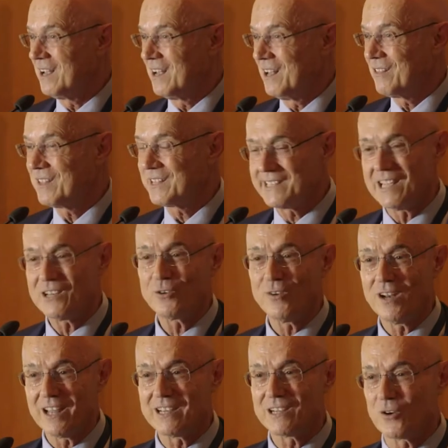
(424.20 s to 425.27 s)
the circular
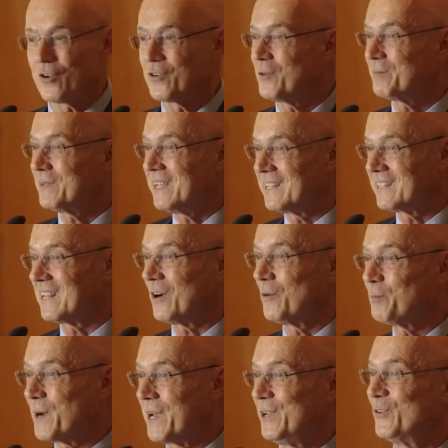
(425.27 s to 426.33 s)
economy is now
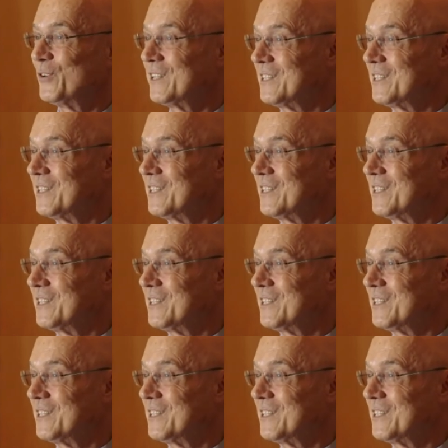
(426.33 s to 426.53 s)
priority